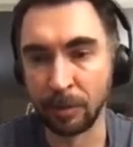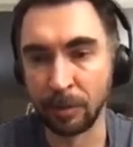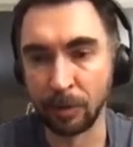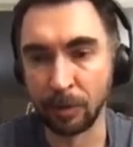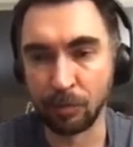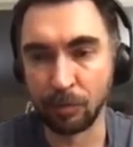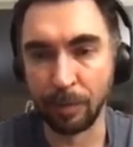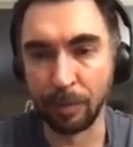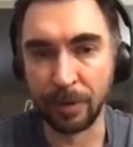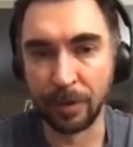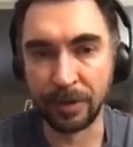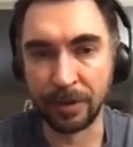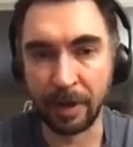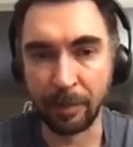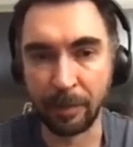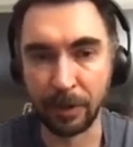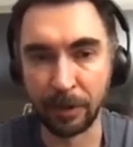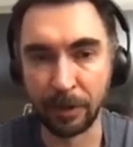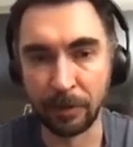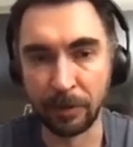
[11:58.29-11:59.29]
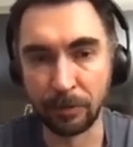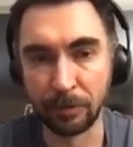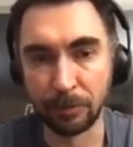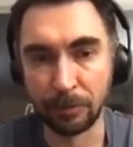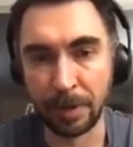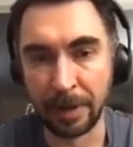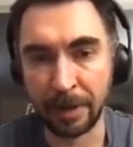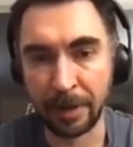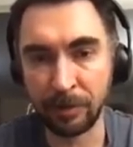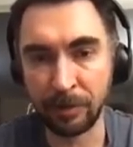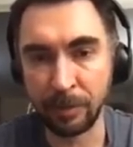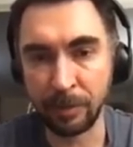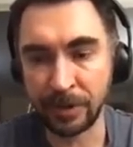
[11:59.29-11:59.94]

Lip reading: which will be tapping into the Electrum